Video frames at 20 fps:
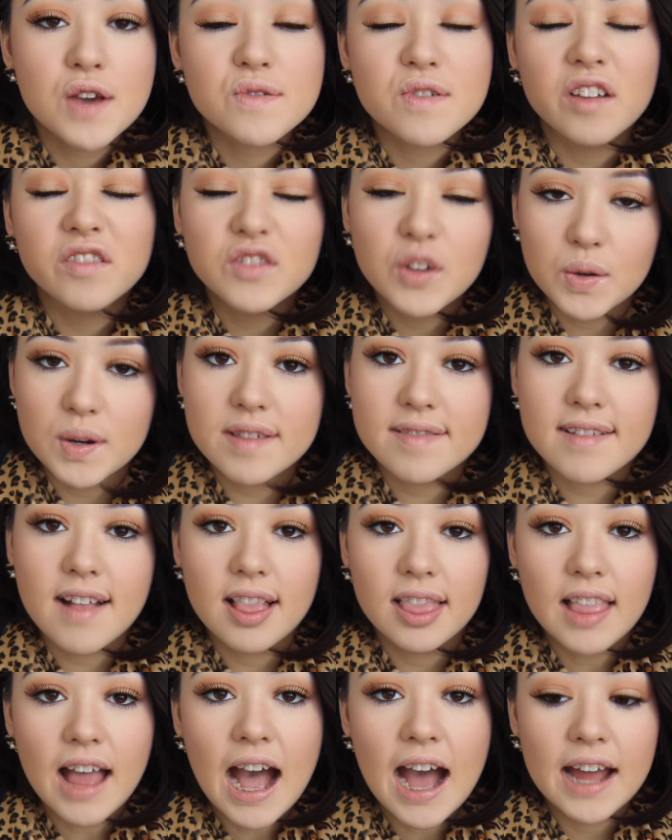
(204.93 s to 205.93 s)
So I've noticed
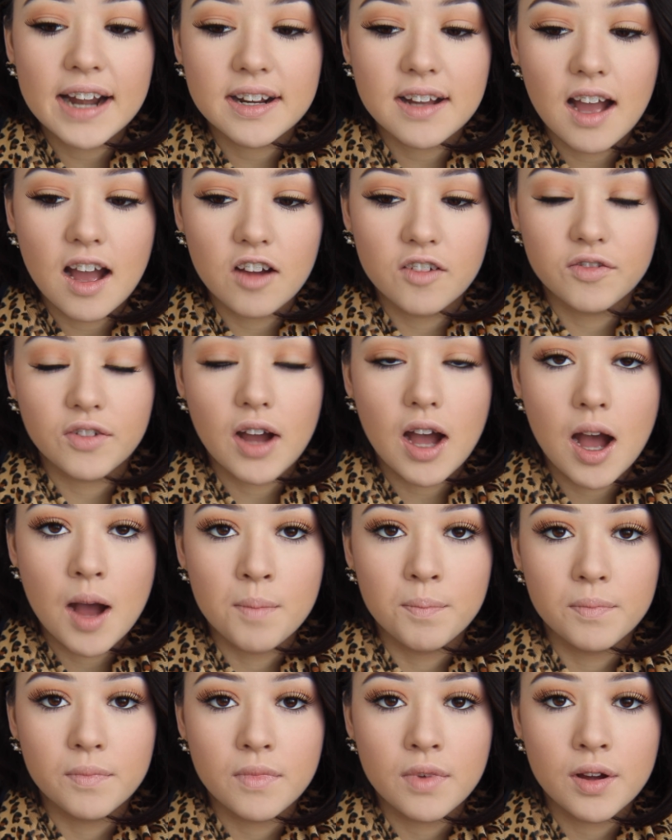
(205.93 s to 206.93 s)
a lot
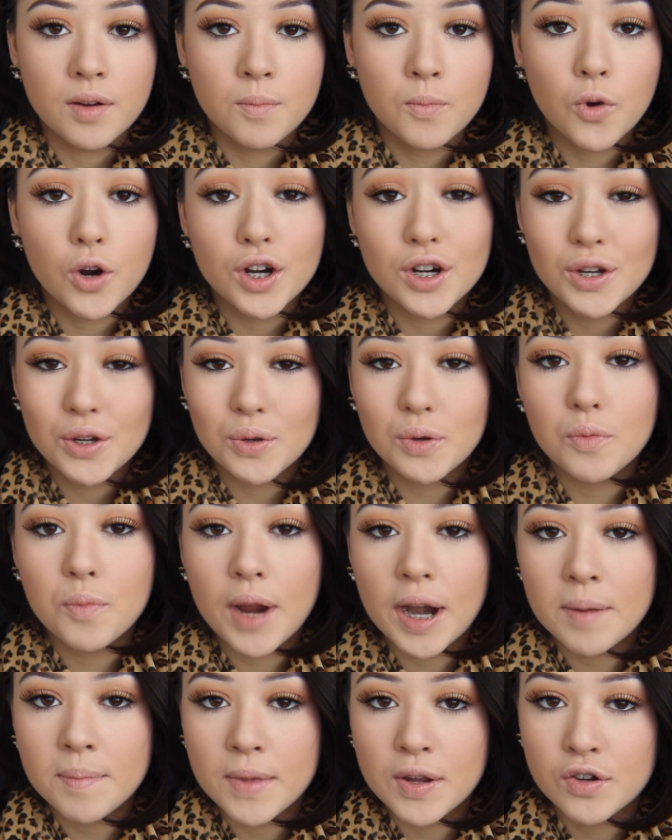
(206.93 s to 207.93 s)
of more new
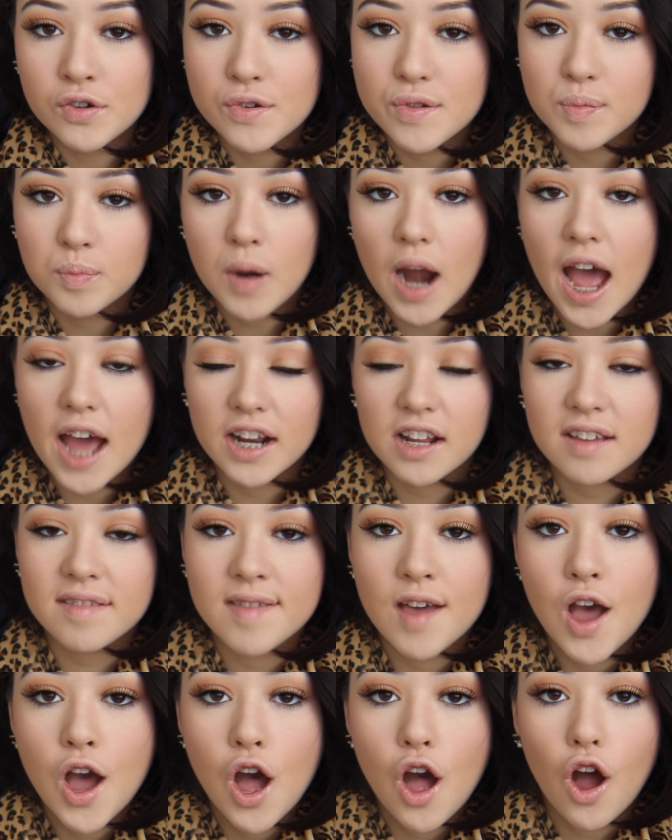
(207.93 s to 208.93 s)
Bare Minerals
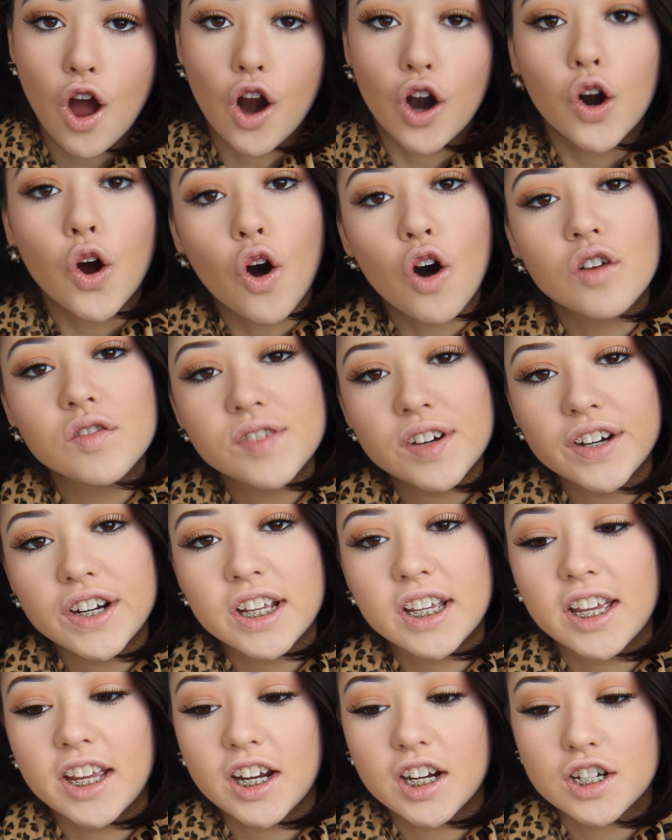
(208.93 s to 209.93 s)
products are all
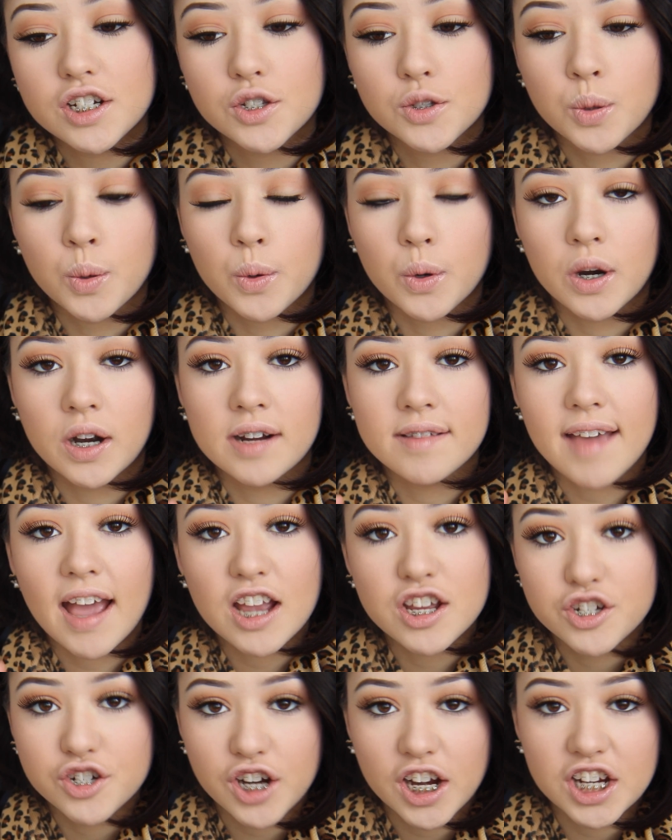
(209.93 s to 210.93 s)
very geared towards
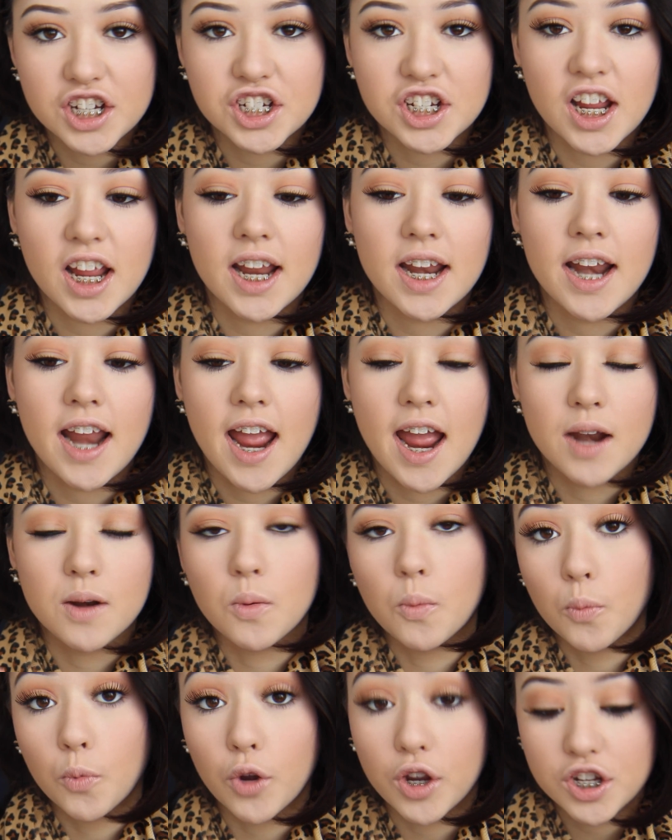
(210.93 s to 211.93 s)
hydration
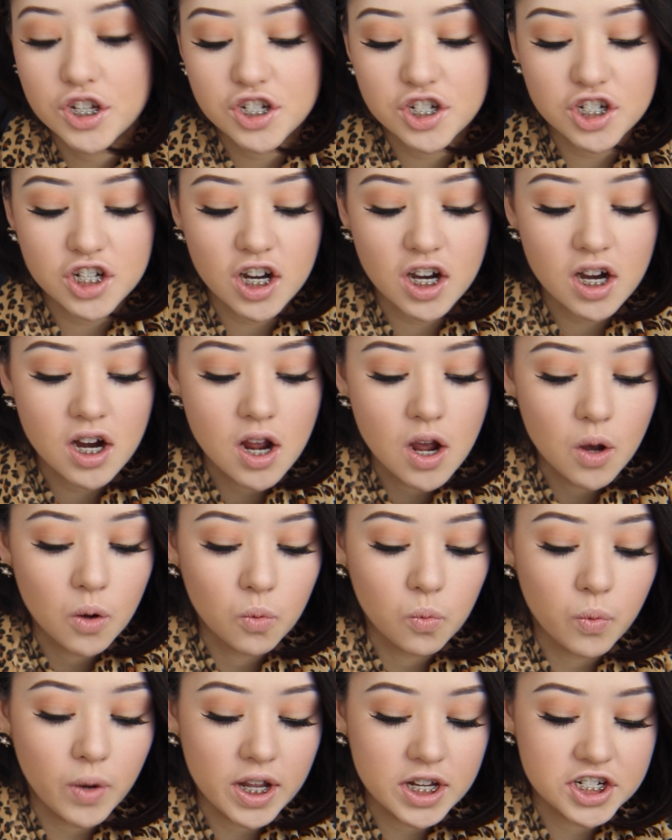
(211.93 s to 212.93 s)
and moisture,
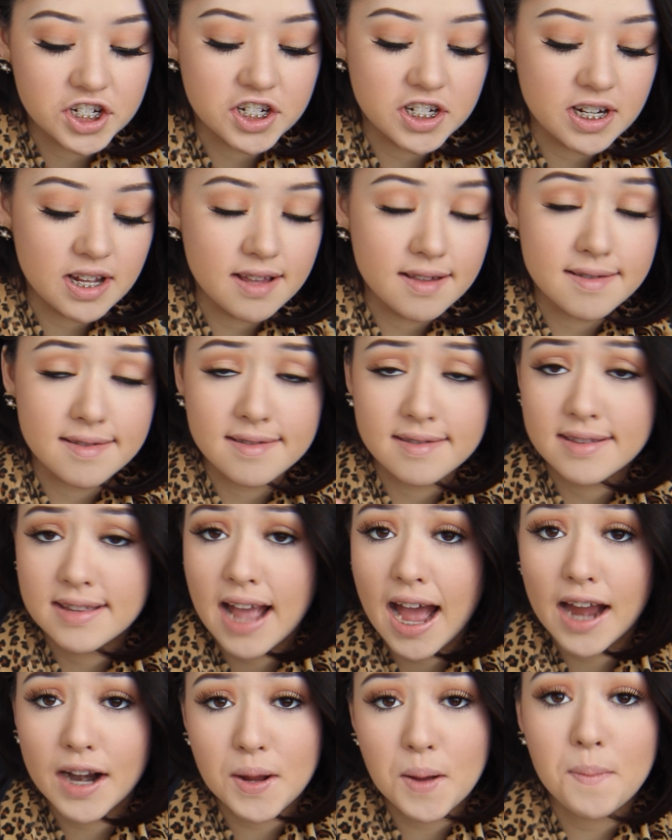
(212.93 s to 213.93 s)
which is
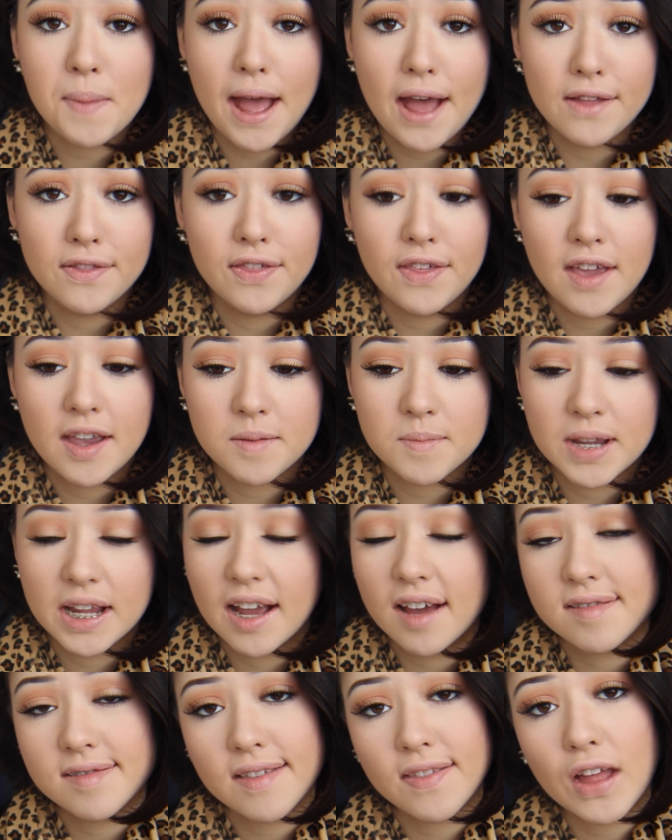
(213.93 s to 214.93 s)
not a bad thing,
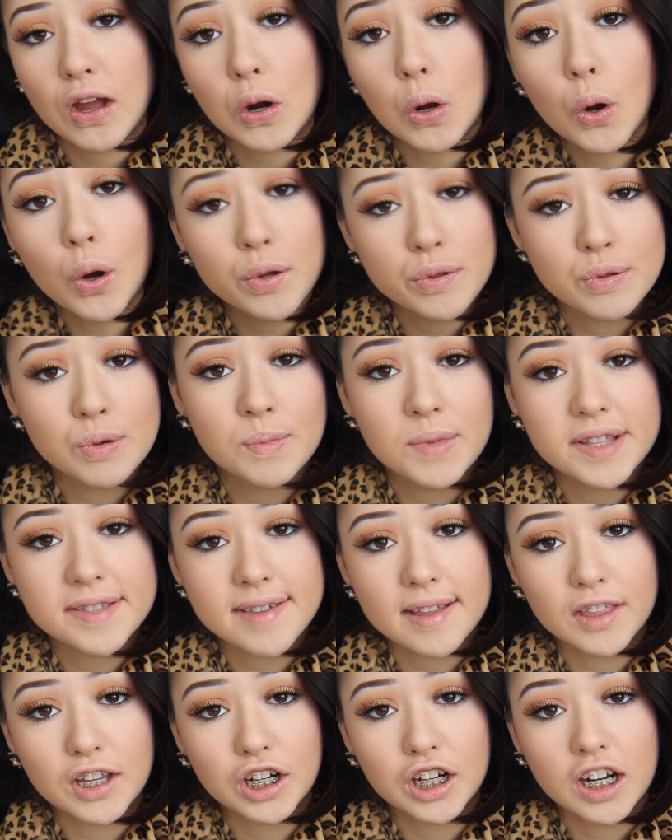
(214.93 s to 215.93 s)
because then that also
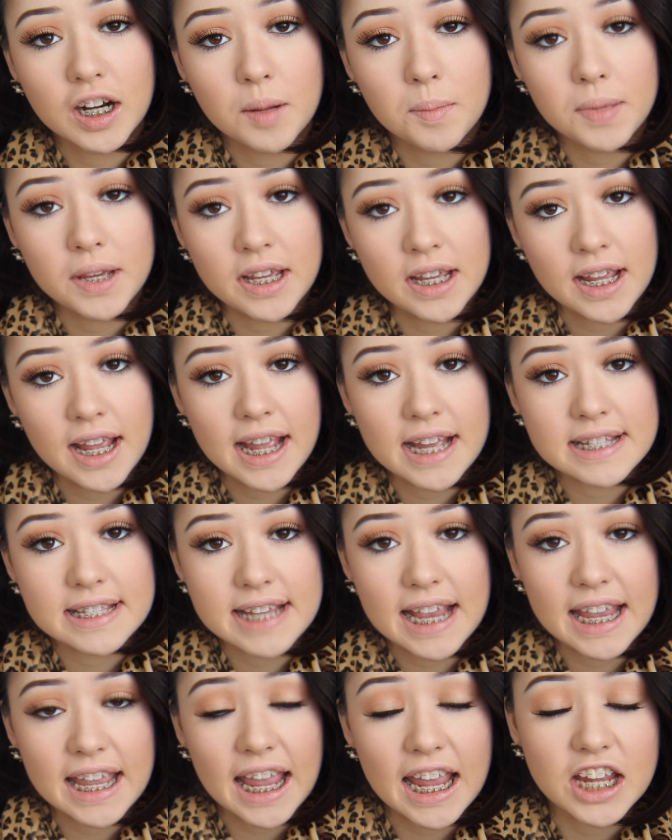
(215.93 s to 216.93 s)
means that they're going to be
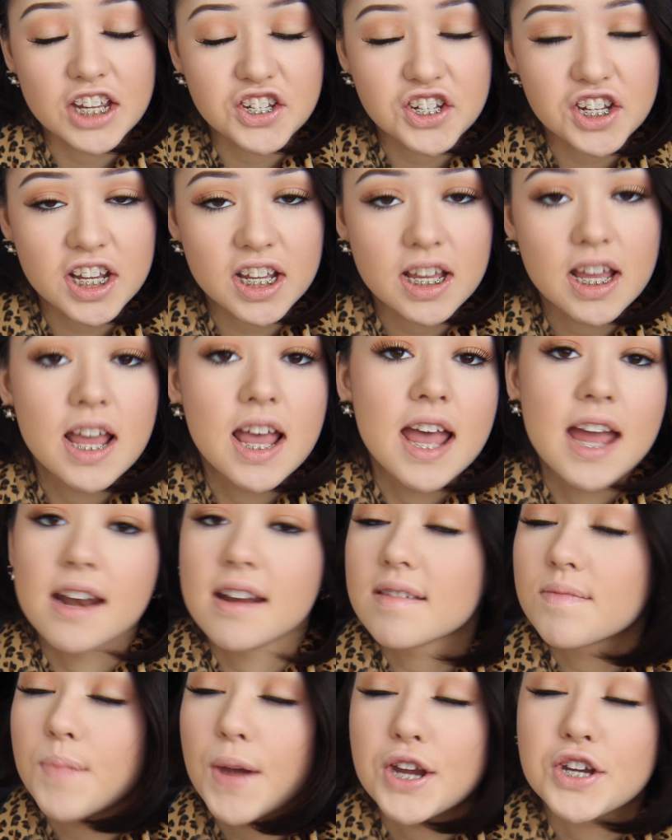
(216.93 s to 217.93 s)
anti-aging. And
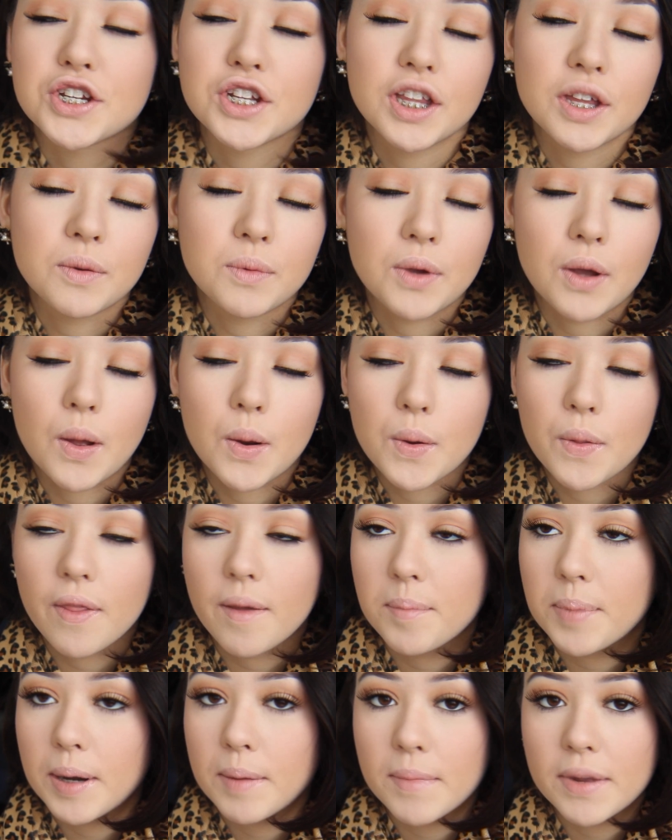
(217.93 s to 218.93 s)
especially, we all know
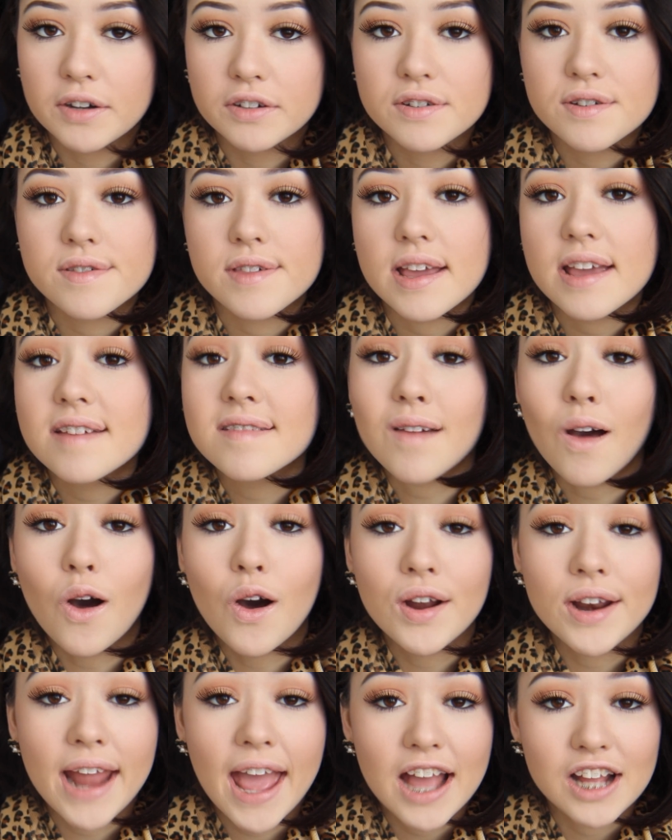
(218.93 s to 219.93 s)
that Bare Minerals is
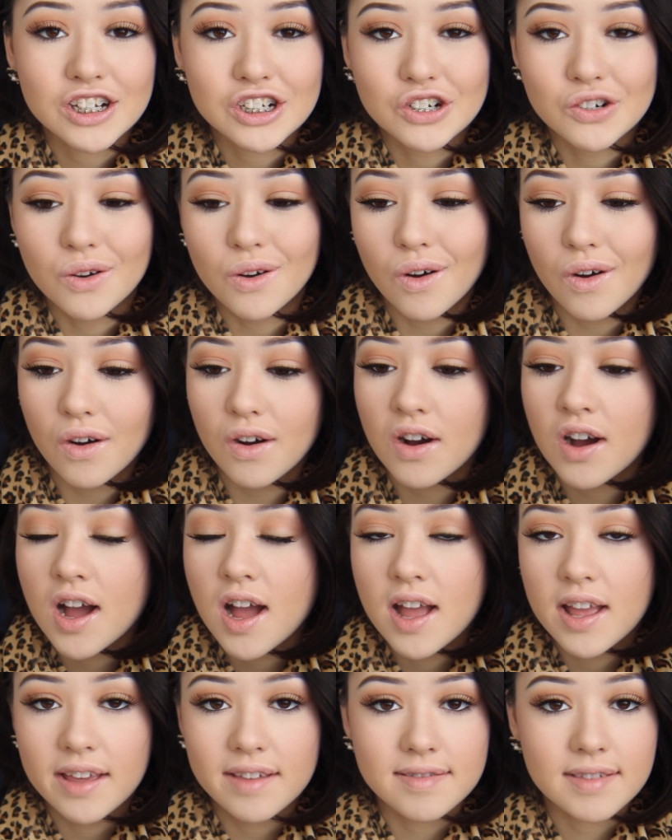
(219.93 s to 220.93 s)
all natural,
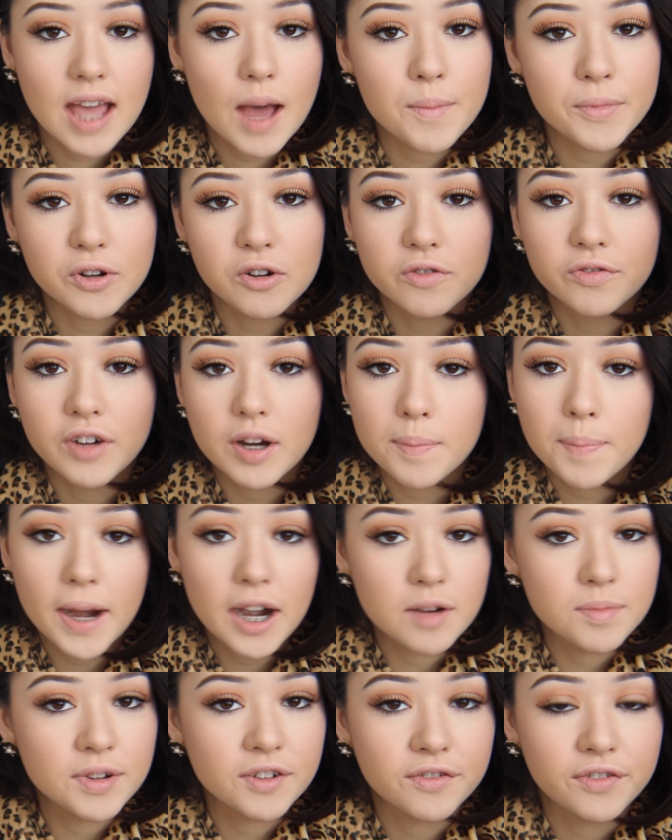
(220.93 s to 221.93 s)
it's chemical-free,
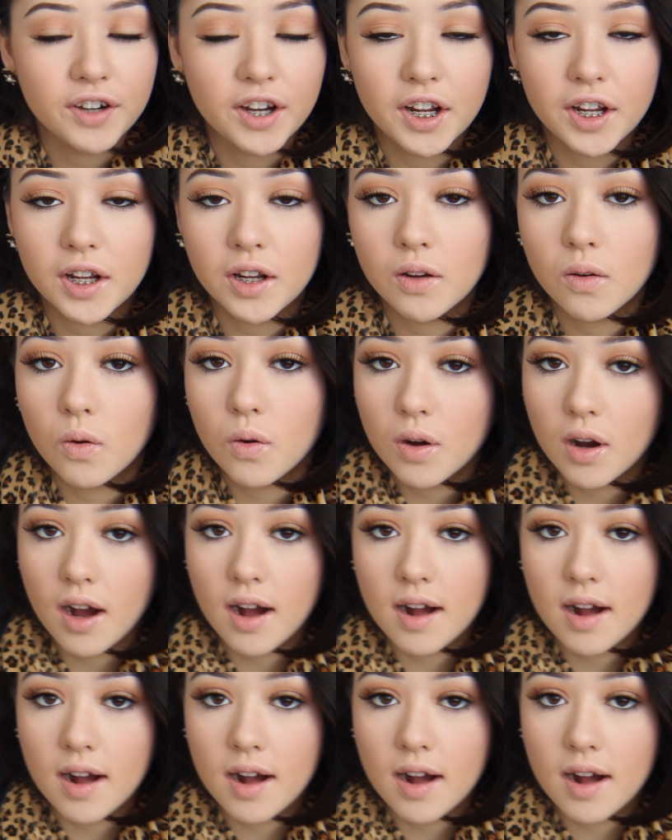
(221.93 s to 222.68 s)
paraben-free,